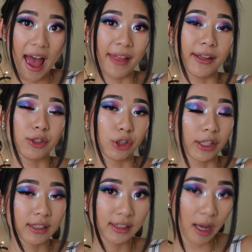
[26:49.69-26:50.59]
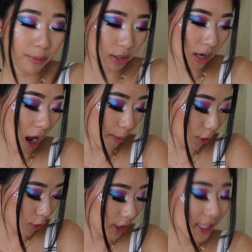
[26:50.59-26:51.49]
and then during summer I'm
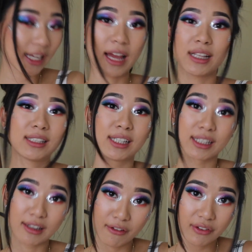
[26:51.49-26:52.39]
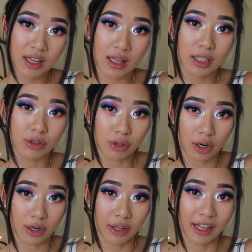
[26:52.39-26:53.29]
going to get significantly
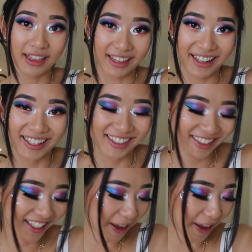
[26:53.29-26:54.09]
darker than this.